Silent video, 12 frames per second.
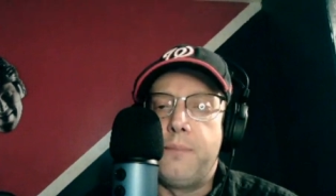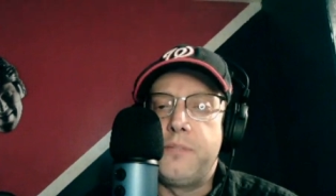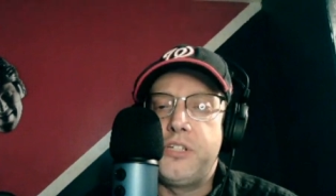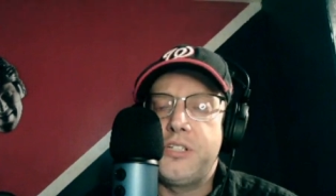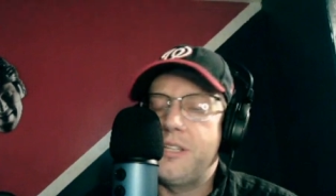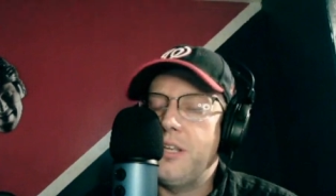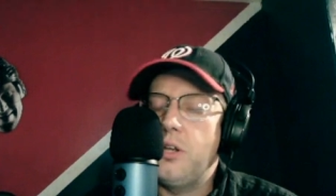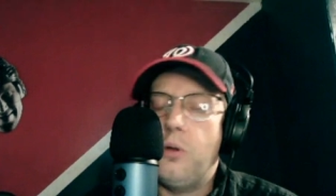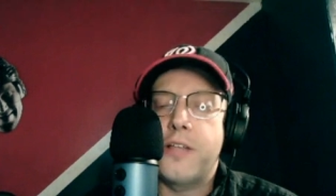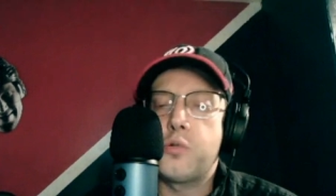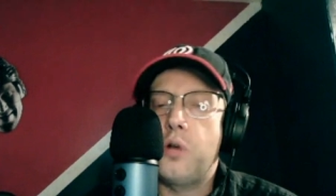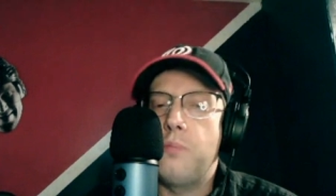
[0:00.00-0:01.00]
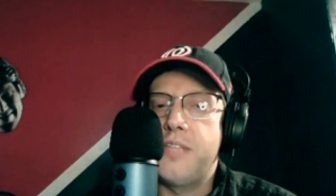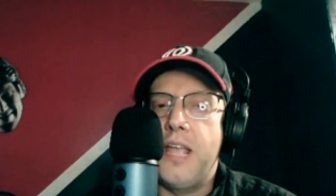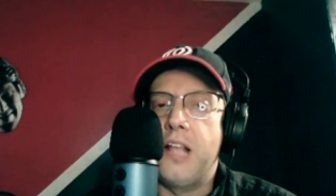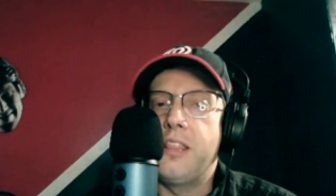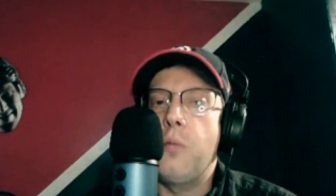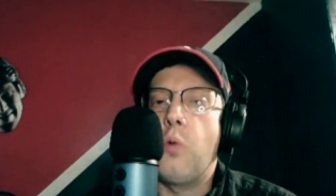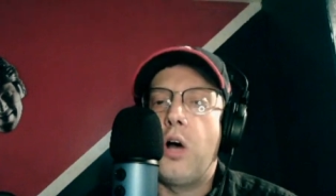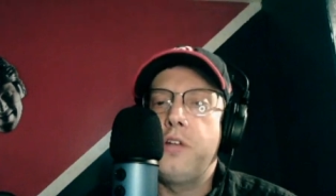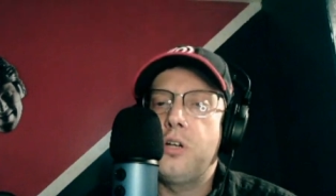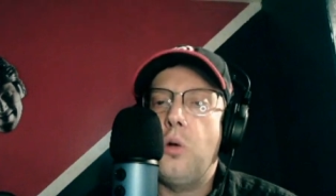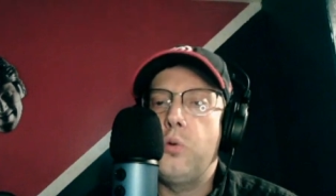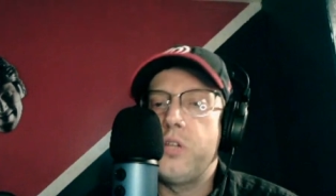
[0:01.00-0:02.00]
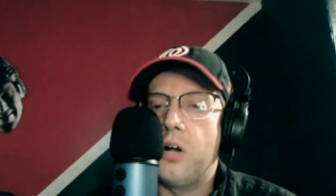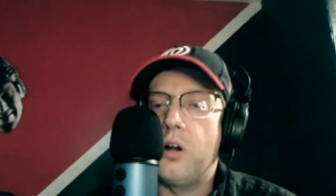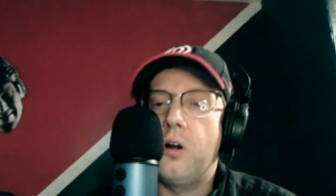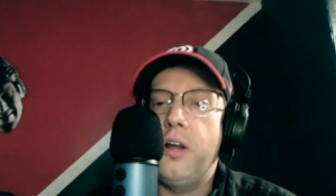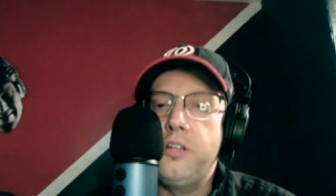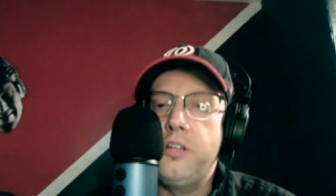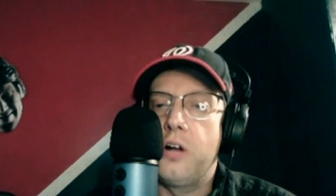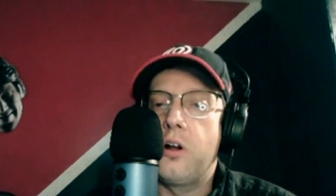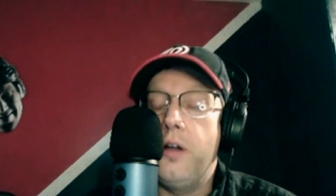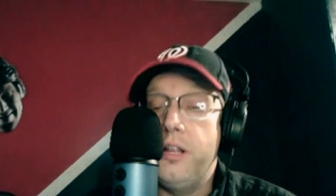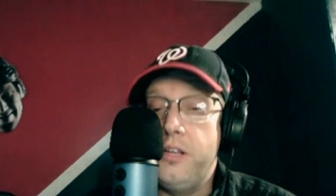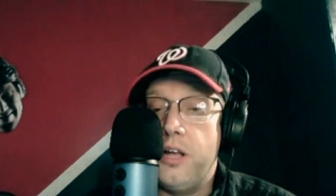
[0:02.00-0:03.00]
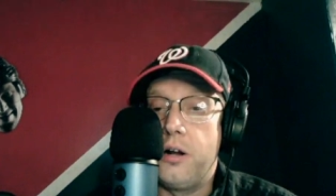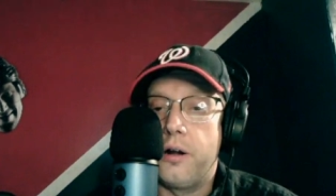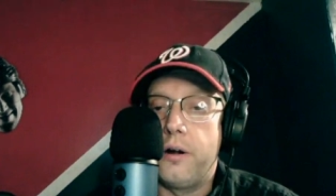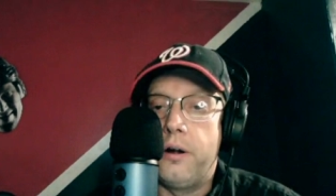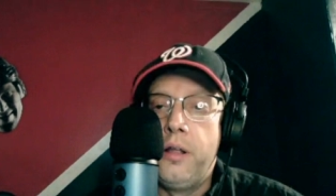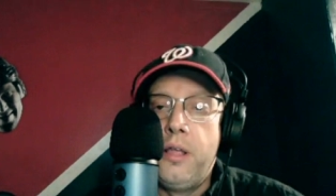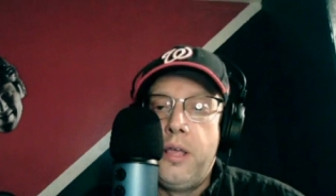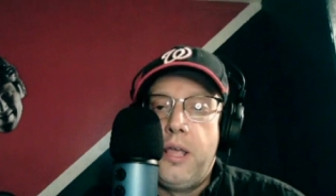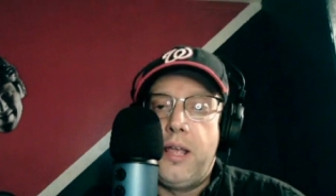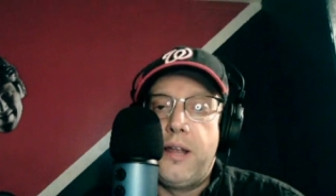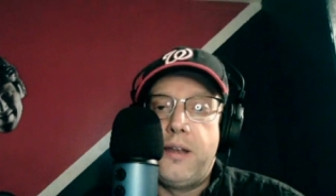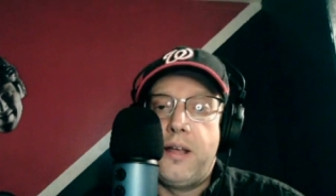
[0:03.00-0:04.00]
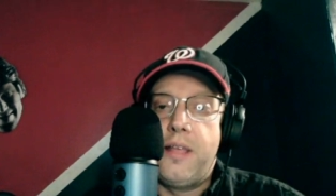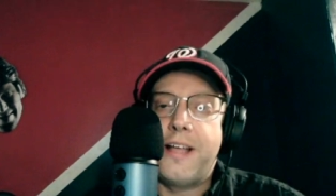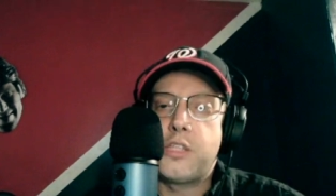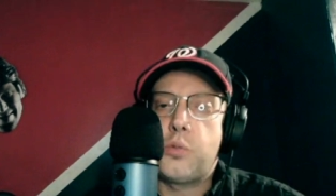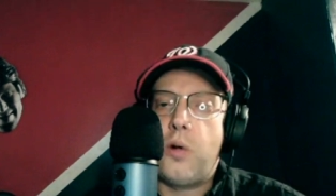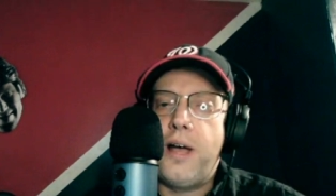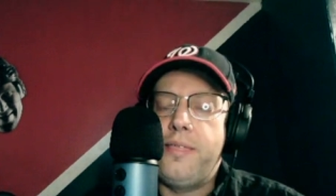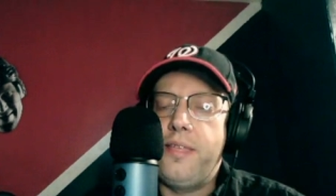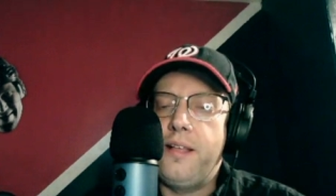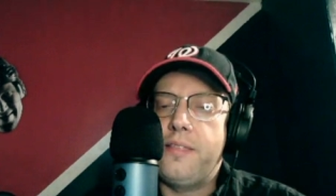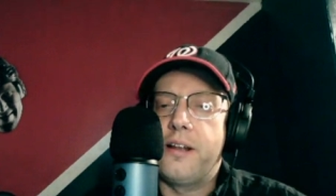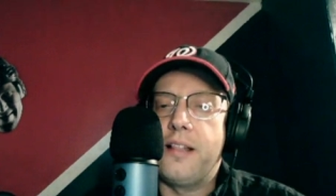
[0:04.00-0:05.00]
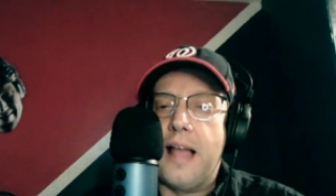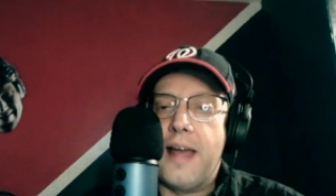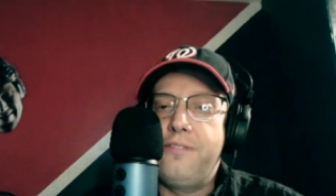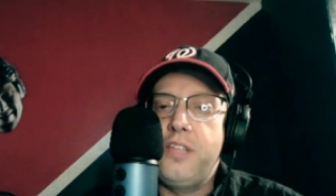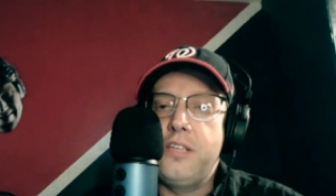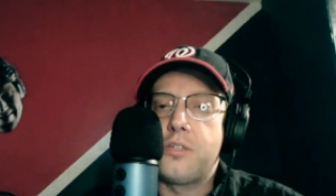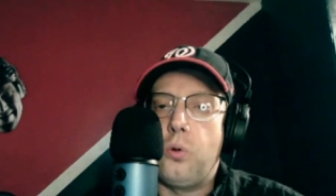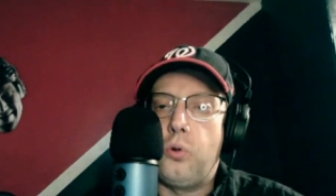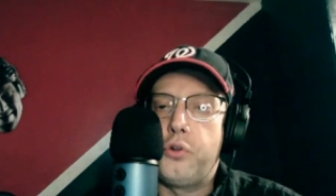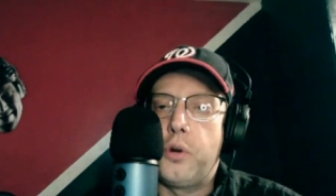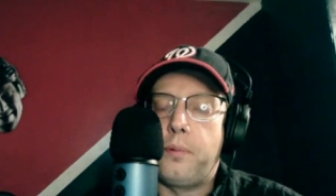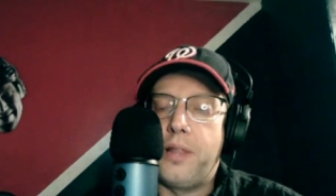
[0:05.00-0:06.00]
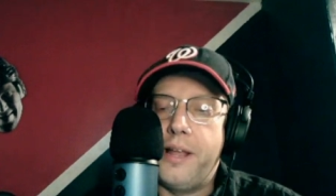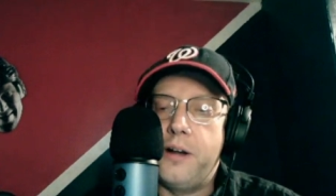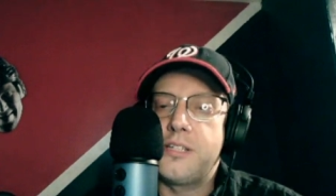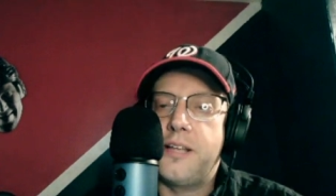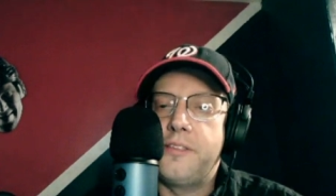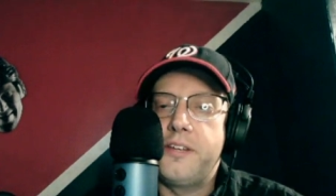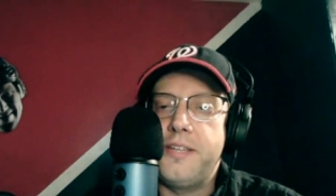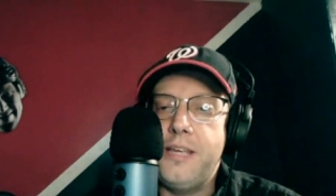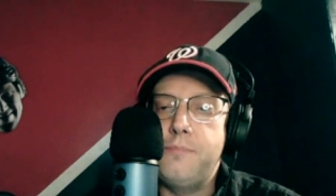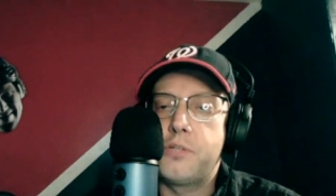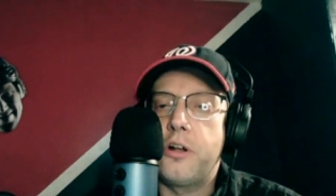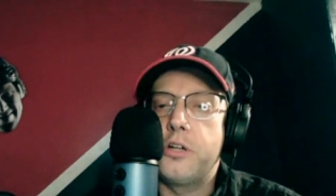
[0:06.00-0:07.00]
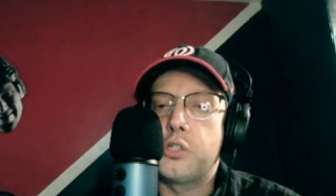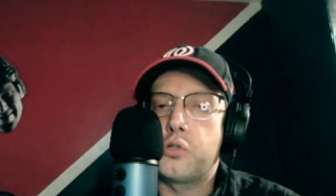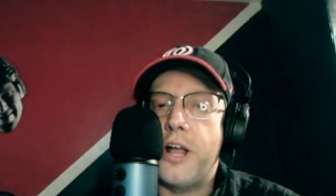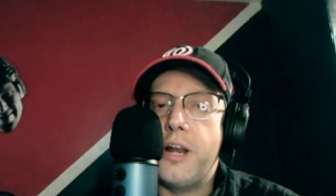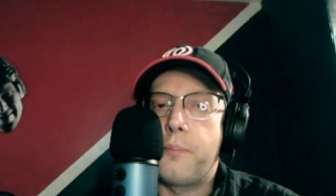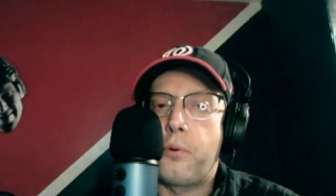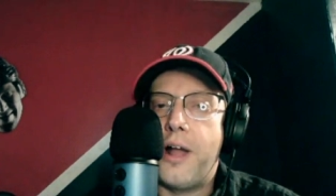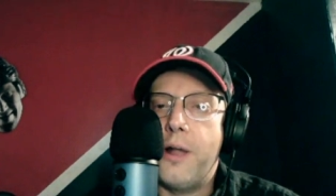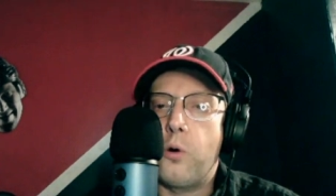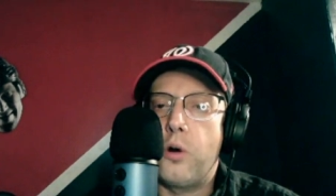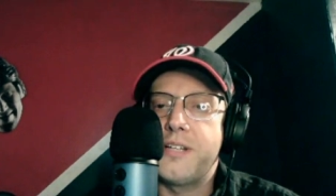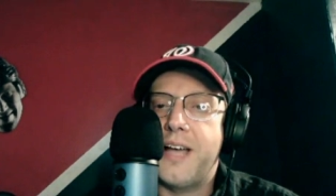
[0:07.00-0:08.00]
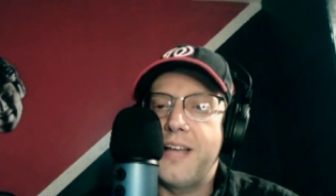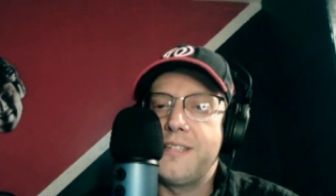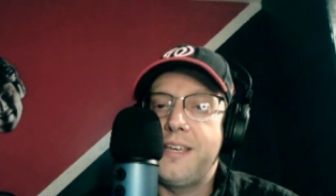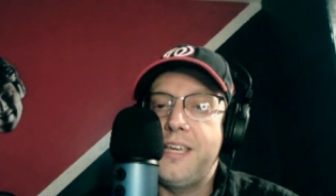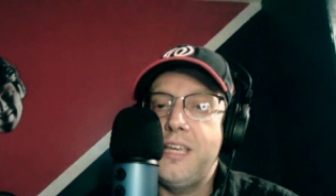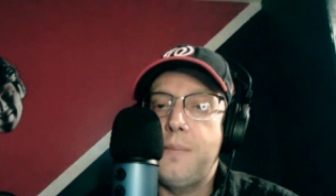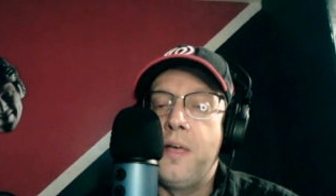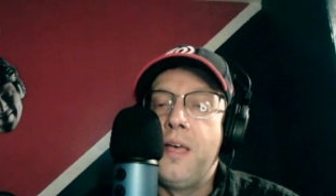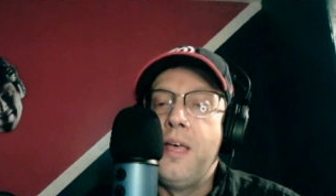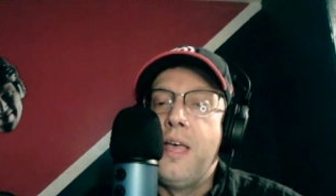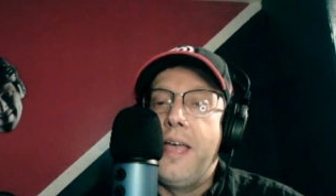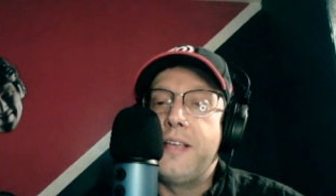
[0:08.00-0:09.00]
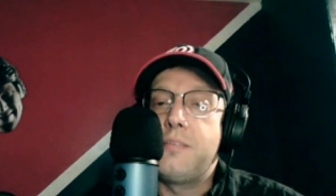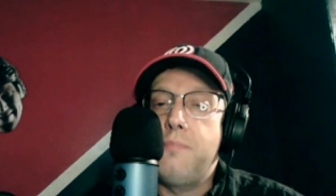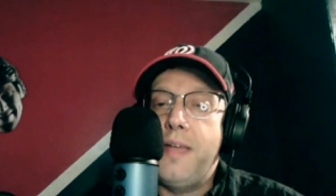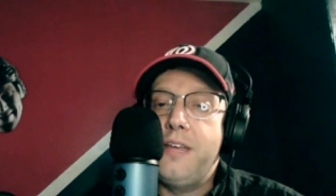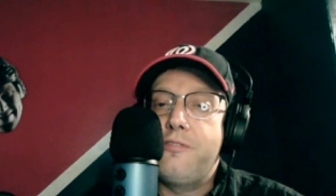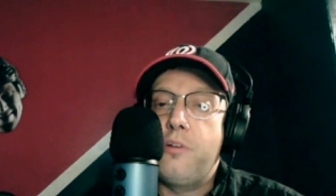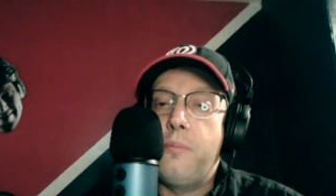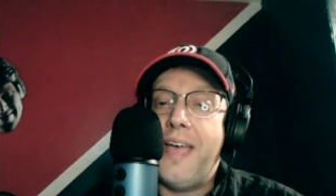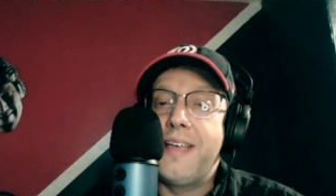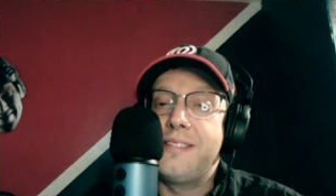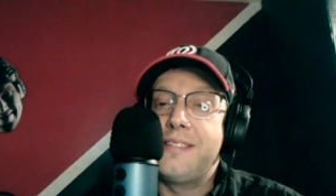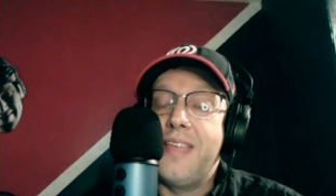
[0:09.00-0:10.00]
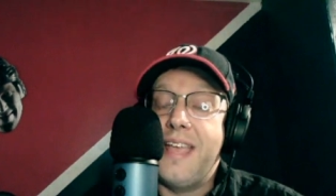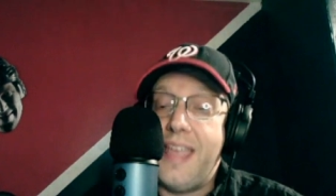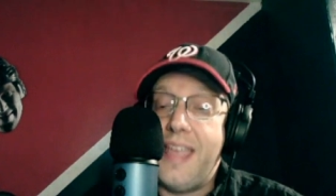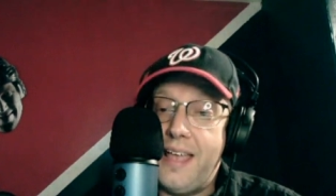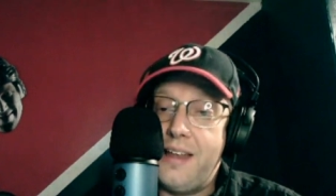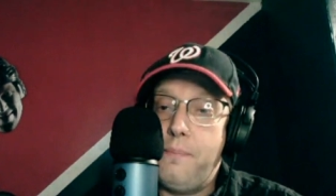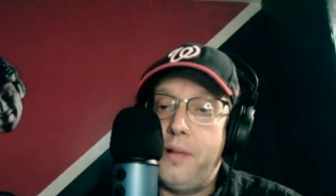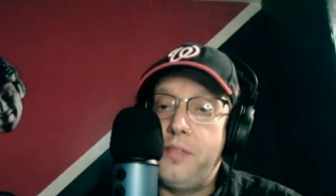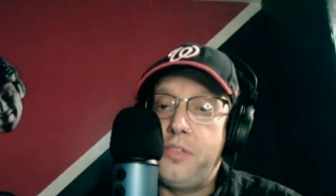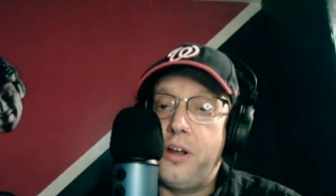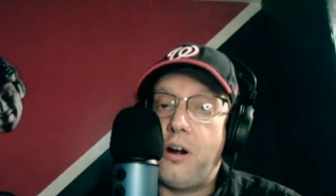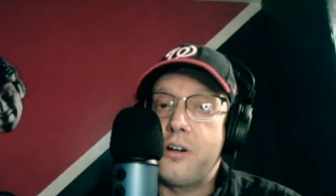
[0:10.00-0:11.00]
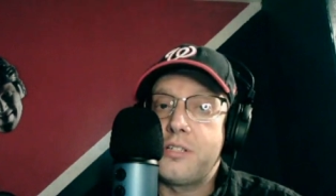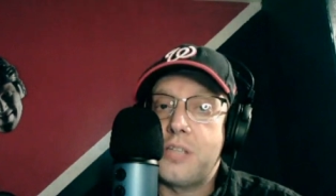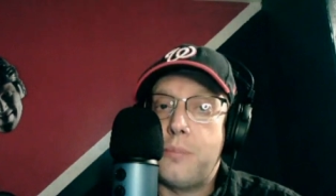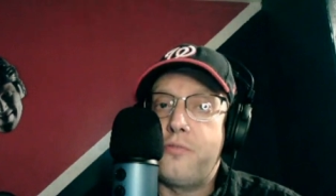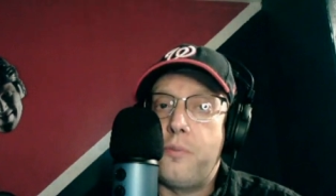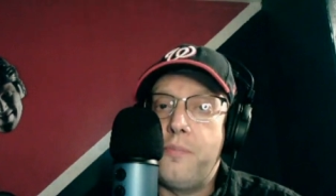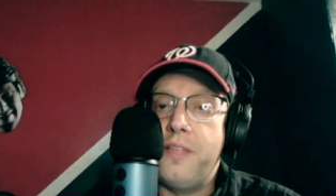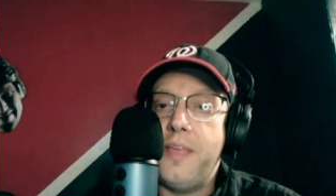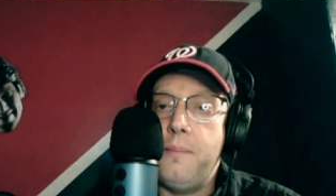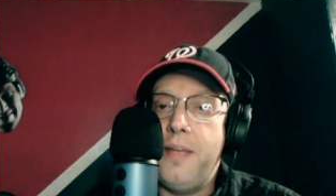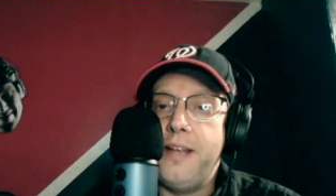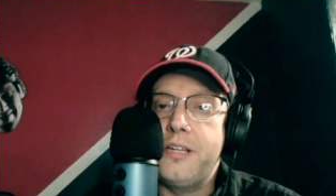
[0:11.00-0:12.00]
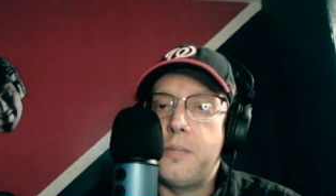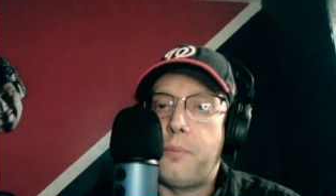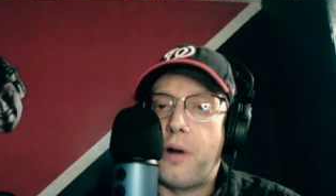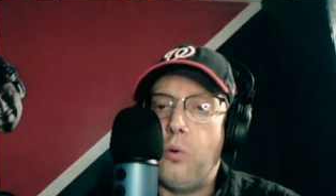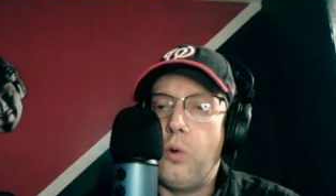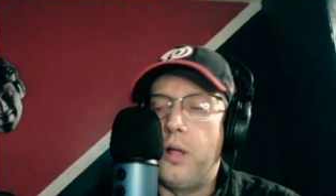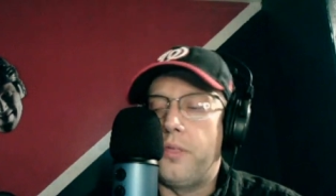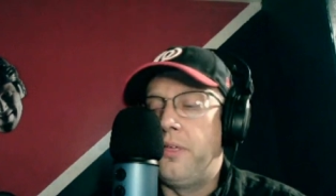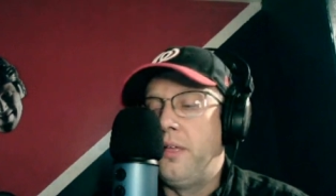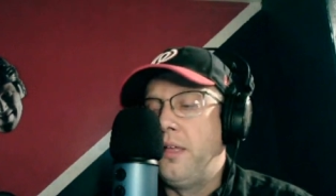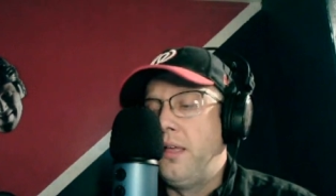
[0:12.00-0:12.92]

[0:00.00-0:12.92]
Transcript: Just, you know, that's what I'm saying. They want to go younger and younger and younger, and that's why I think that a lot of these older players on the teams are going to try to prioritize and keep as many of them as they can, but there are some of them that they may need to part with.